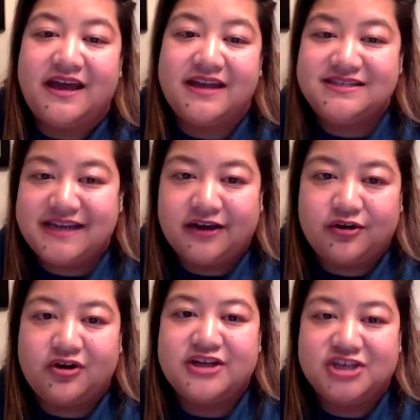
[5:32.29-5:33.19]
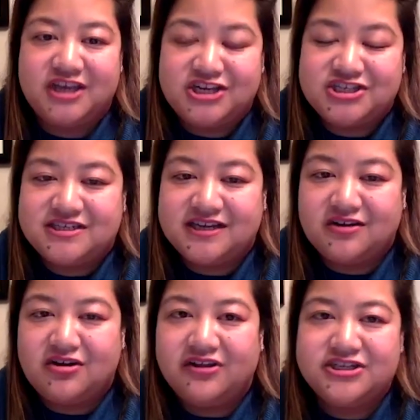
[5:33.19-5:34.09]
ed tech or education
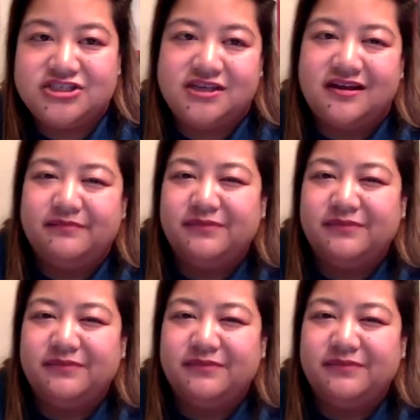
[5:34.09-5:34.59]
technology.